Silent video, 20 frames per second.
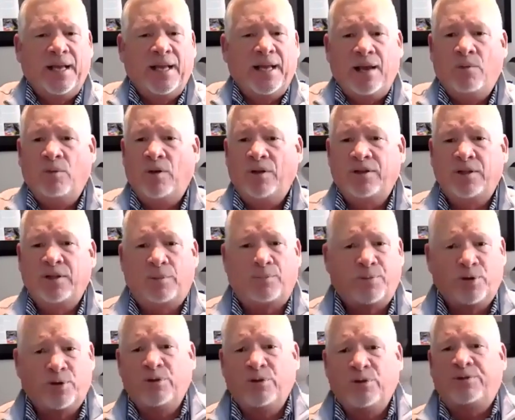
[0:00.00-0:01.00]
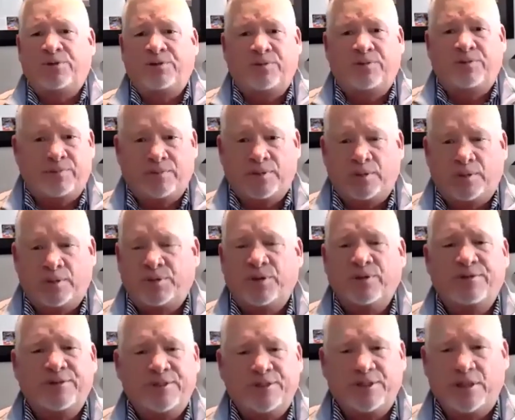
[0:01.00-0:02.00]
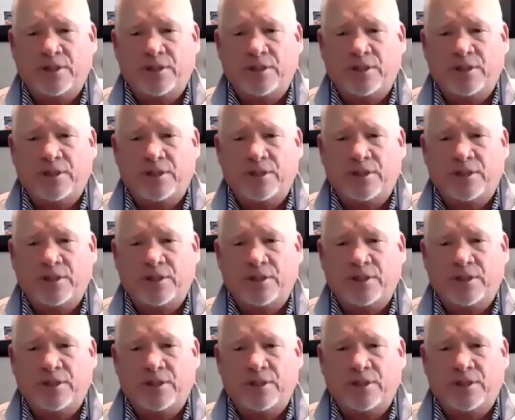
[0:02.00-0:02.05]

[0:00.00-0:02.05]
and what the proof the proof is in the